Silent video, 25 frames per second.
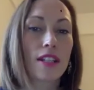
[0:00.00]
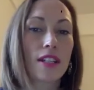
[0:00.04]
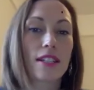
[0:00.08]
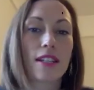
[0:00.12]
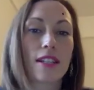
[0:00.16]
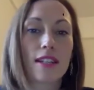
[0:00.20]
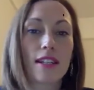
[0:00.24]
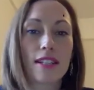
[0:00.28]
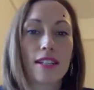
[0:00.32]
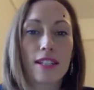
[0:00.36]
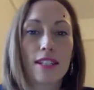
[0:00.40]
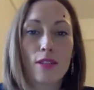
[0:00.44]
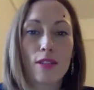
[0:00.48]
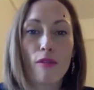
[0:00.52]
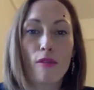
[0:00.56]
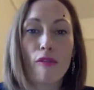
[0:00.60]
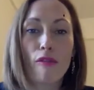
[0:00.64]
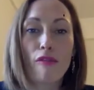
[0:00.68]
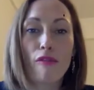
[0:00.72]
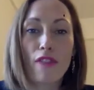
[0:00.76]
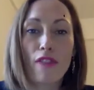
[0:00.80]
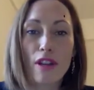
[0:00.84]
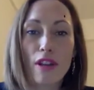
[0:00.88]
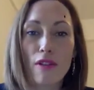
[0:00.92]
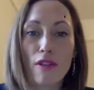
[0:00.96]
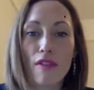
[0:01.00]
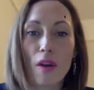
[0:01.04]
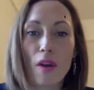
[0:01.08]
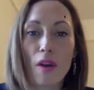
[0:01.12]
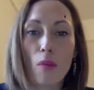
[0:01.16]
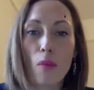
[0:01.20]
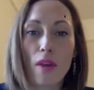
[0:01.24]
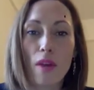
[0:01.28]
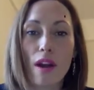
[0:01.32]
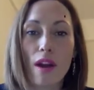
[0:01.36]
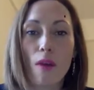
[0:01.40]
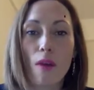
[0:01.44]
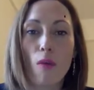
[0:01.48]
to still feel that
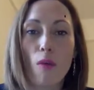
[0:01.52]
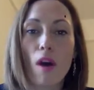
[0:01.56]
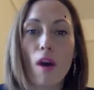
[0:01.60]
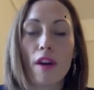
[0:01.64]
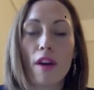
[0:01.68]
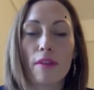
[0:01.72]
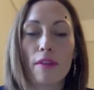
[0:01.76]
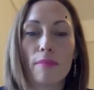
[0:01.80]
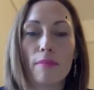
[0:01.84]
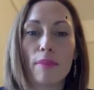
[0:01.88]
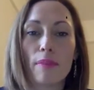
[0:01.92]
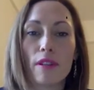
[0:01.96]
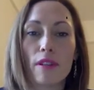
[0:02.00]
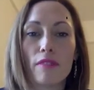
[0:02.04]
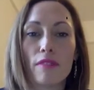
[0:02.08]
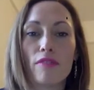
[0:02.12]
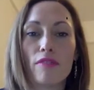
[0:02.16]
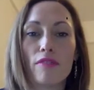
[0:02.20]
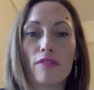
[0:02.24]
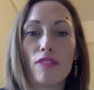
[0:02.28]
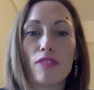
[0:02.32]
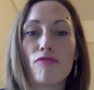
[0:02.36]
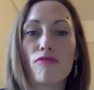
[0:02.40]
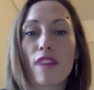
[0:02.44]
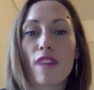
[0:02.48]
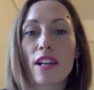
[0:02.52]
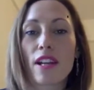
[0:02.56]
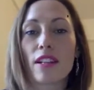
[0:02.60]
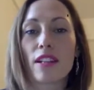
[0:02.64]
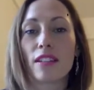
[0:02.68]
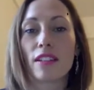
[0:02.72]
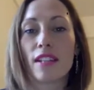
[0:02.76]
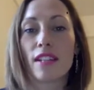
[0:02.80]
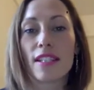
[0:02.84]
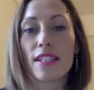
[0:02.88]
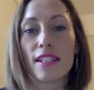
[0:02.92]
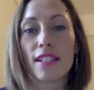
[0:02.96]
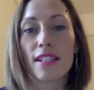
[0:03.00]
we are one, but really
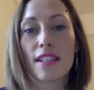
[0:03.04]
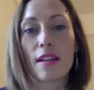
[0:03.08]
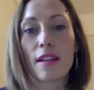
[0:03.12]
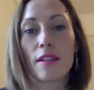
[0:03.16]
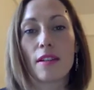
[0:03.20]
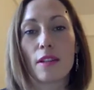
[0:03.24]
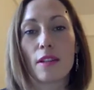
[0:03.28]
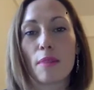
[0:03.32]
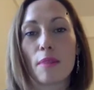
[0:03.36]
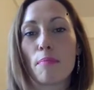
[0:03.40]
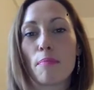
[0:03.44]
recognizing that